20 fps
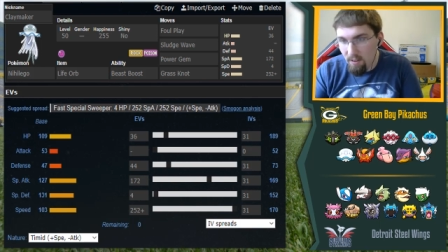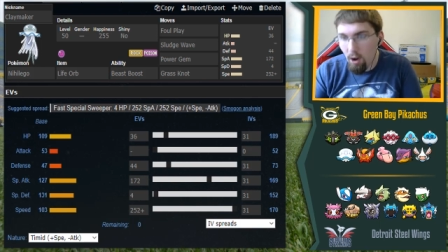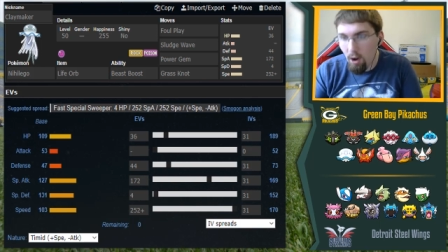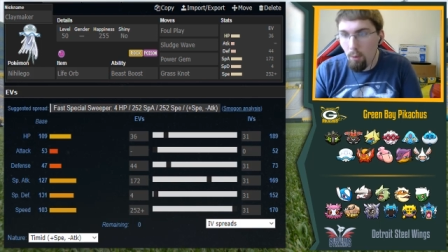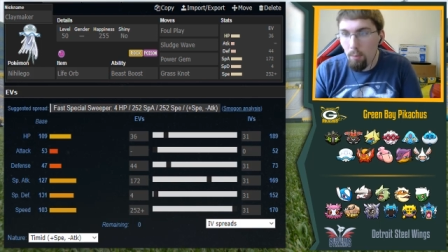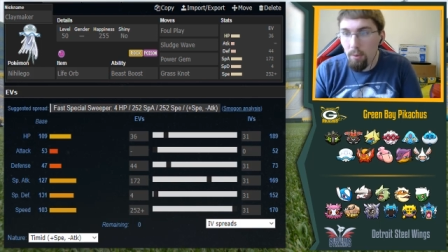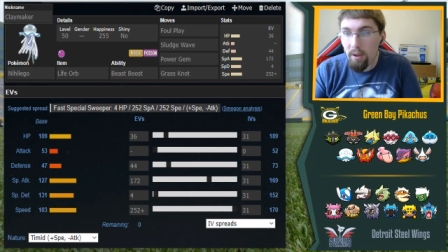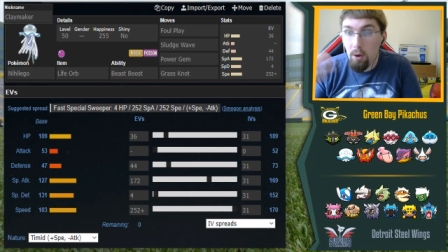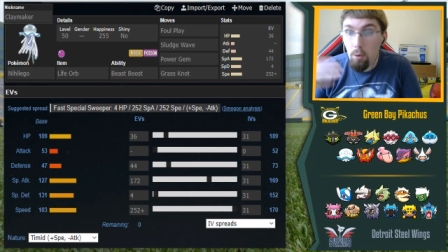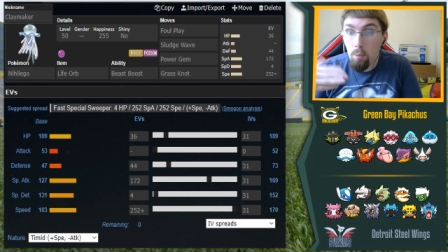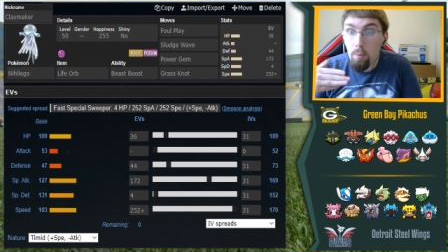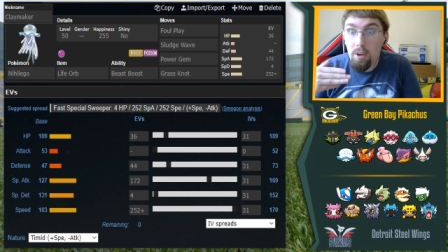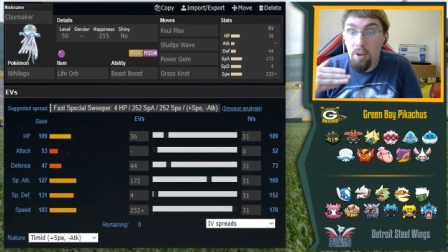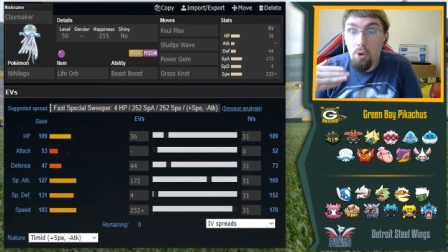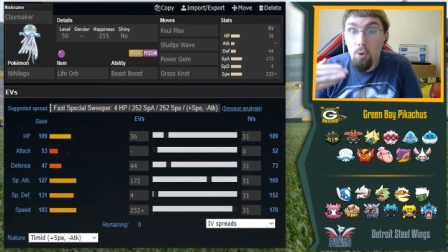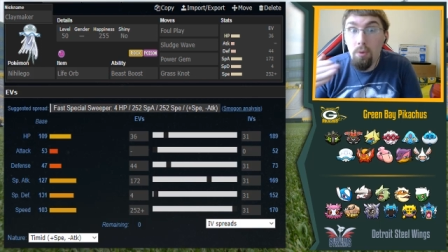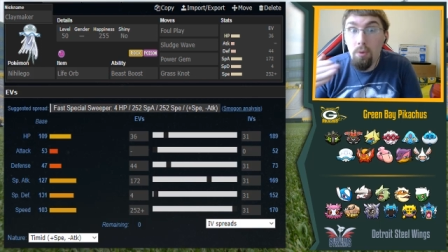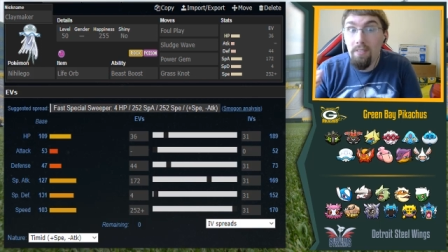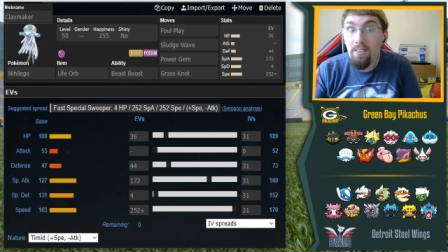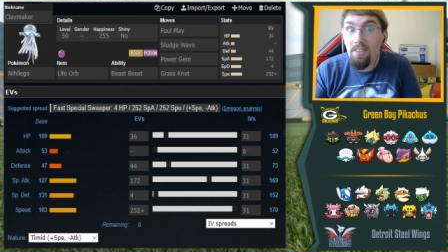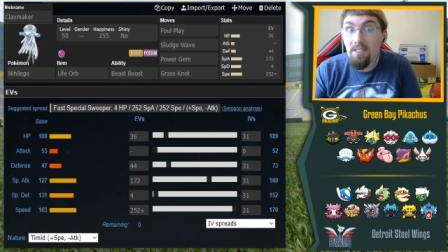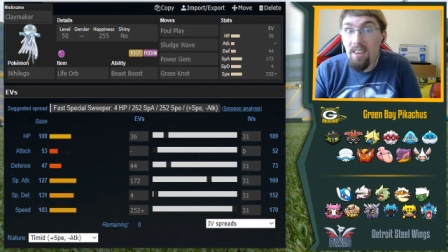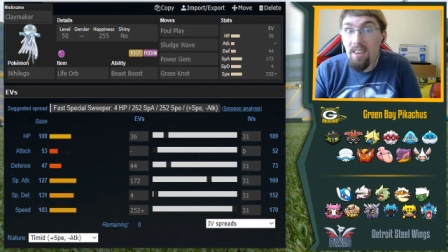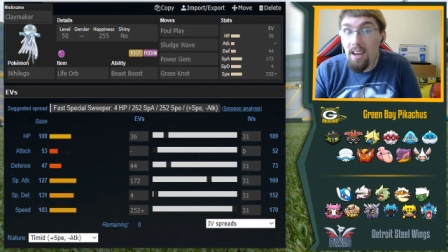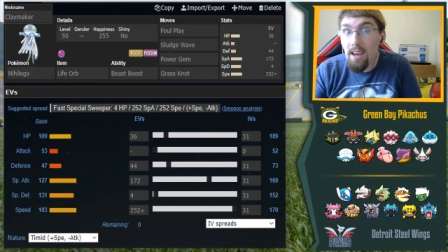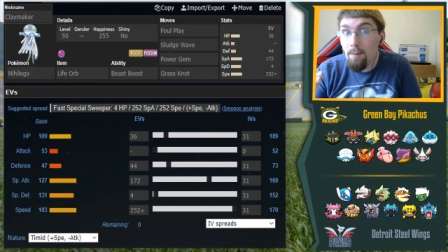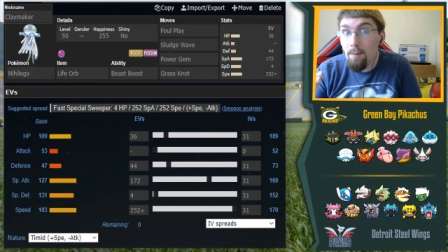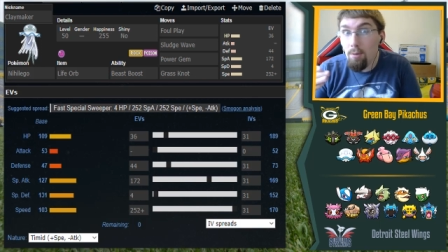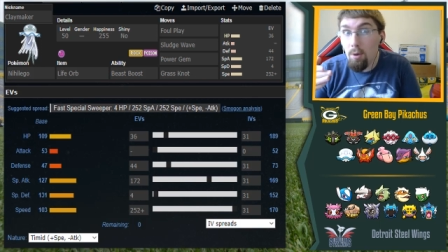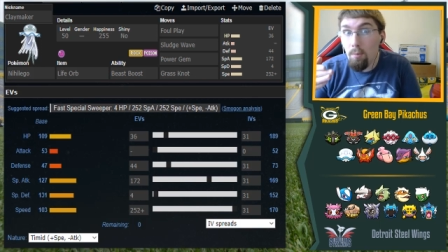Foul Play will be doing the
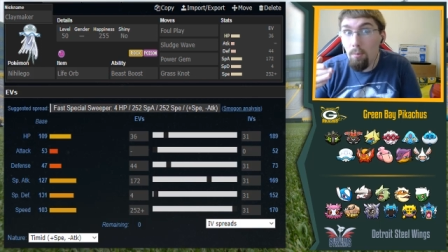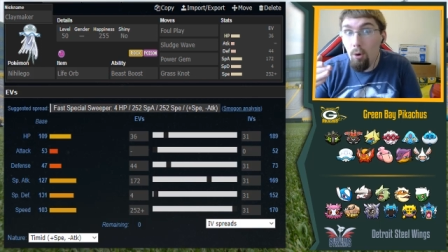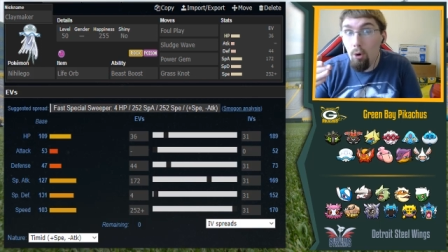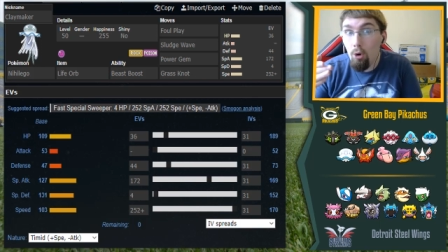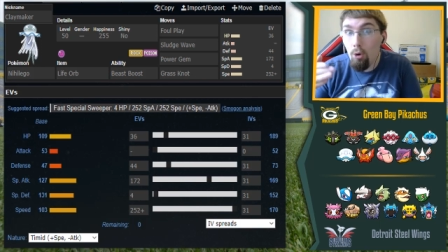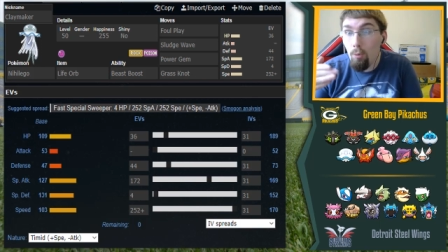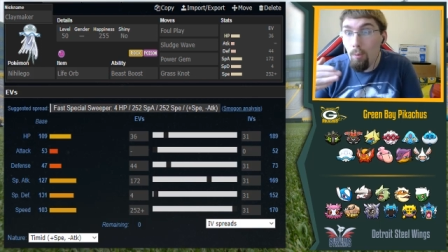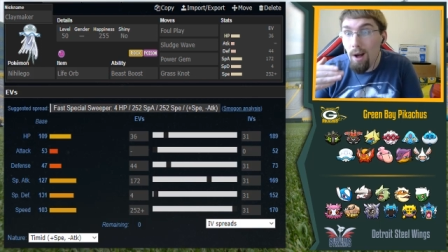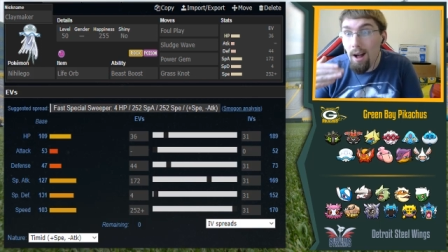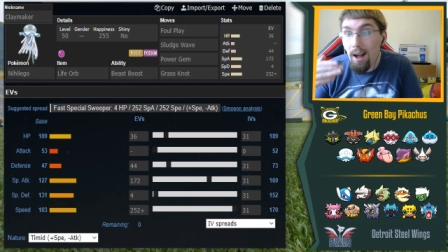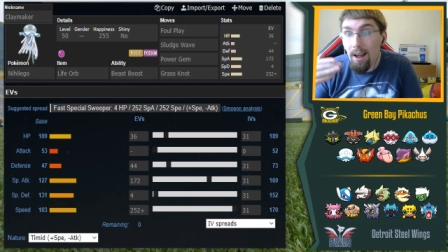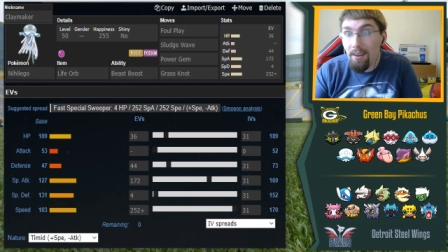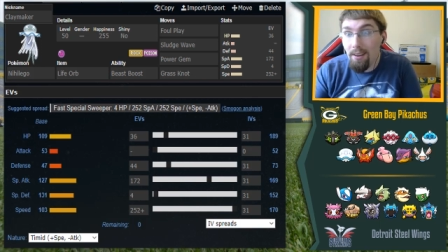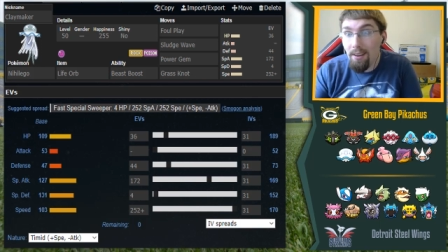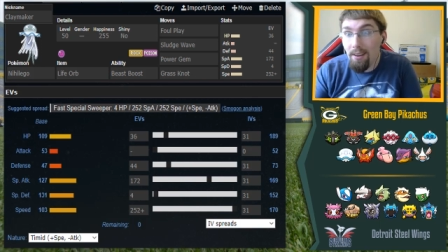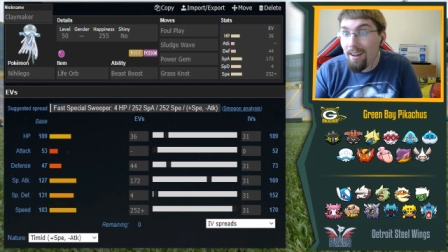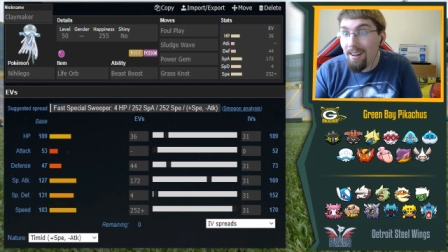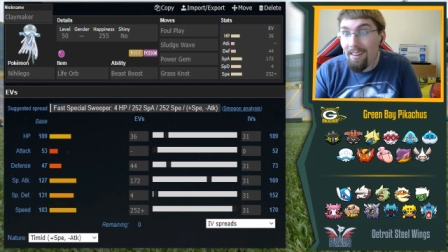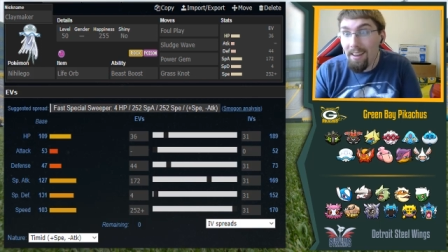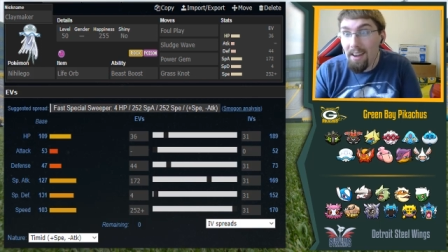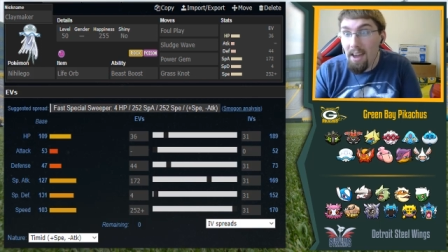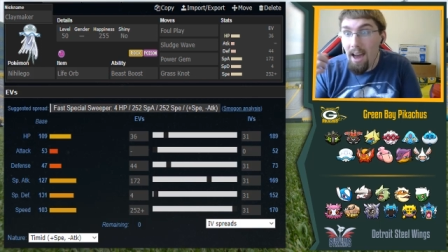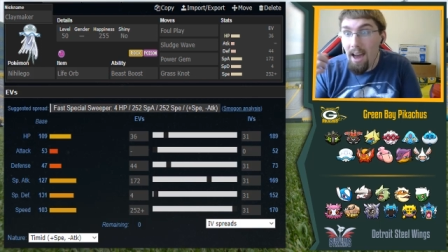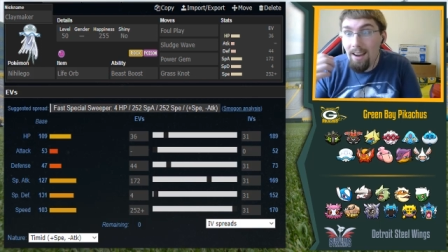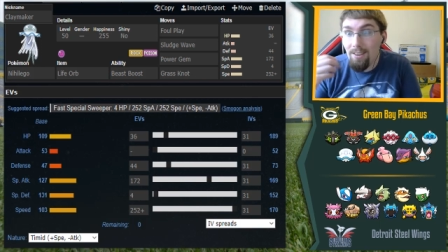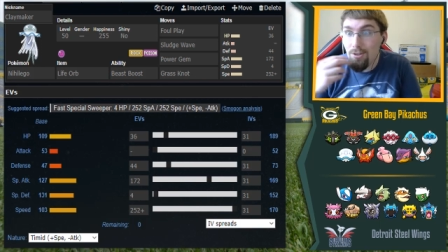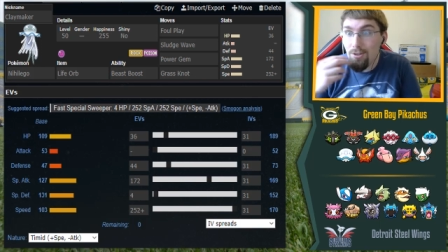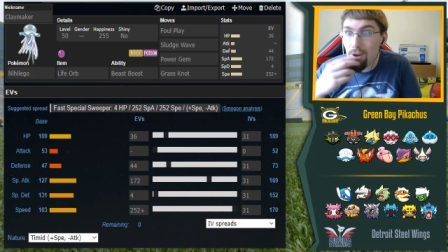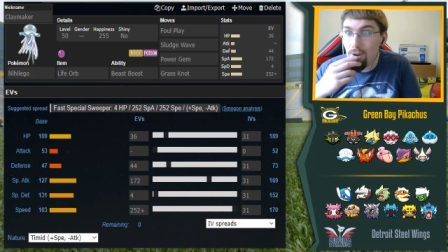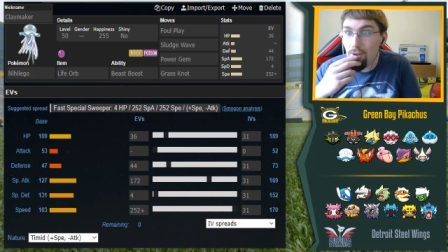same to Pokemon like
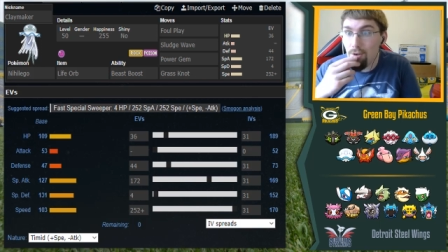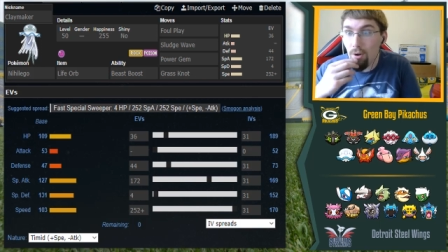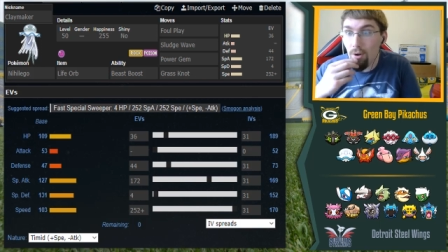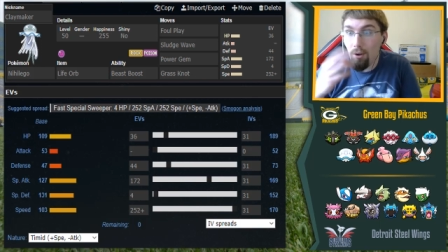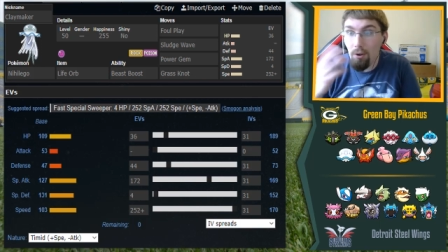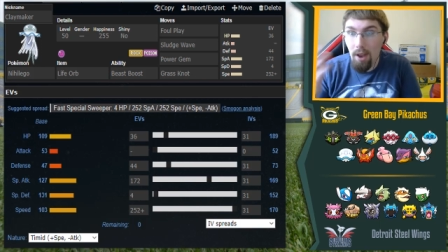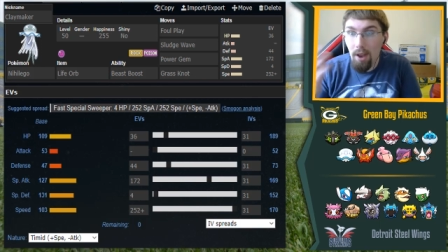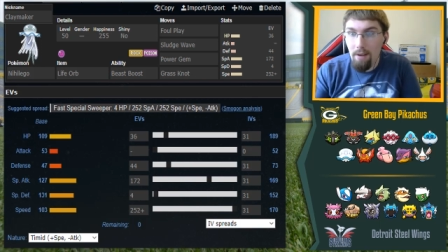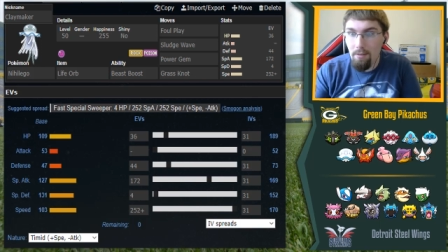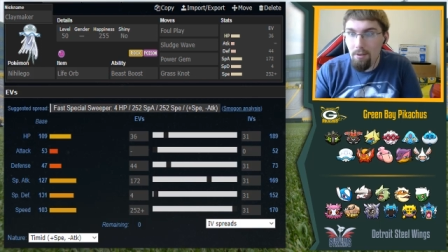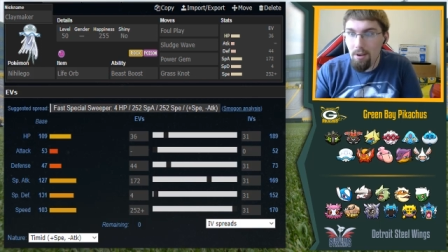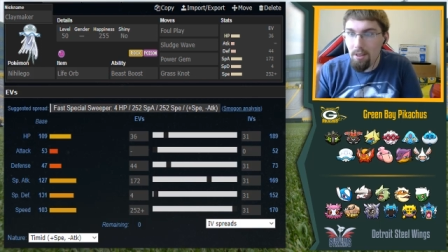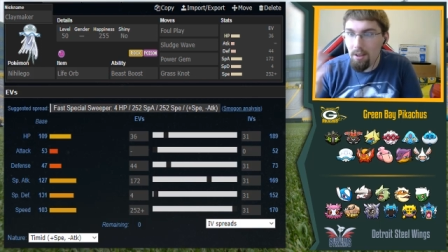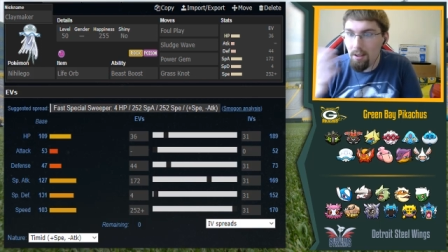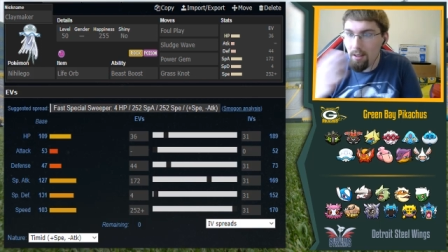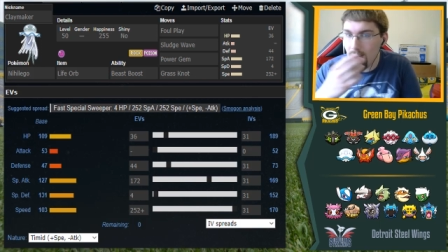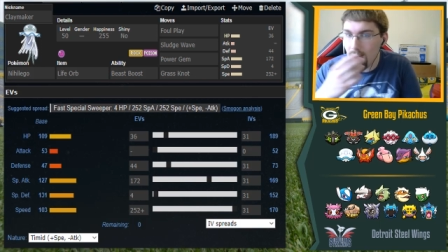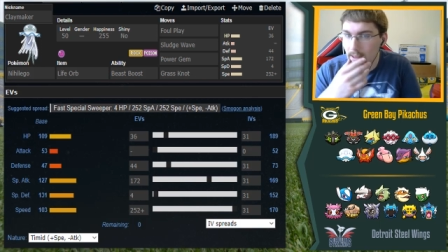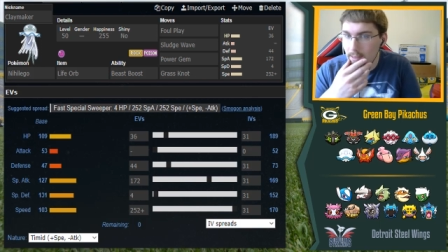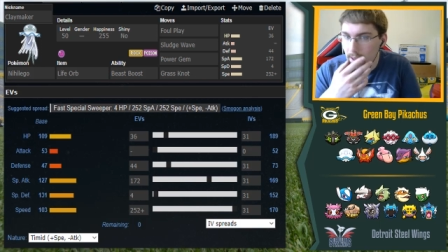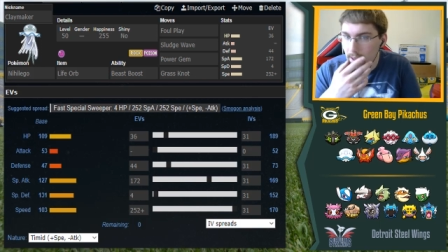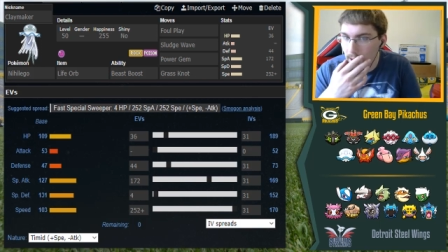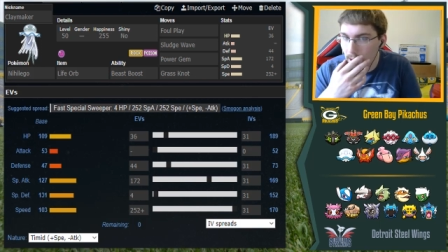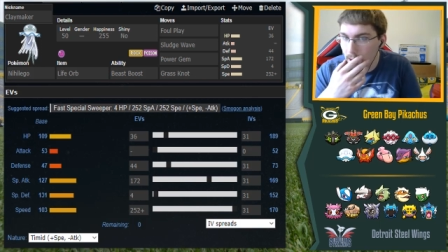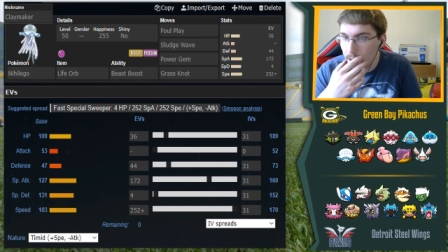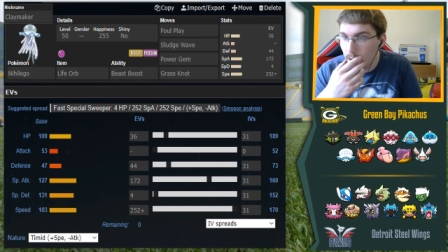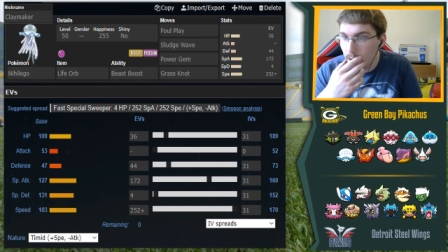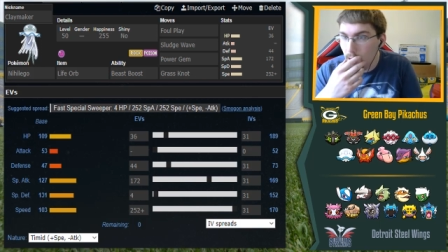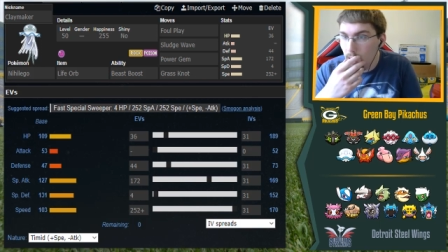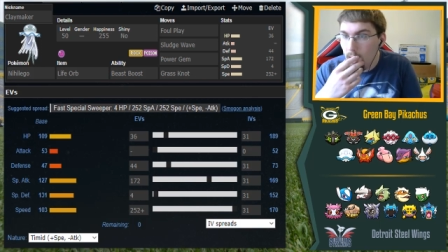Excadrill and everything like
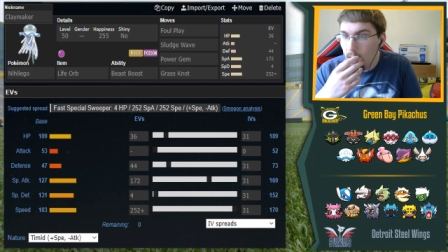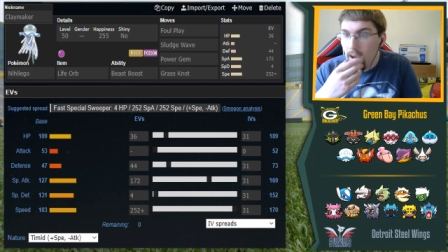that.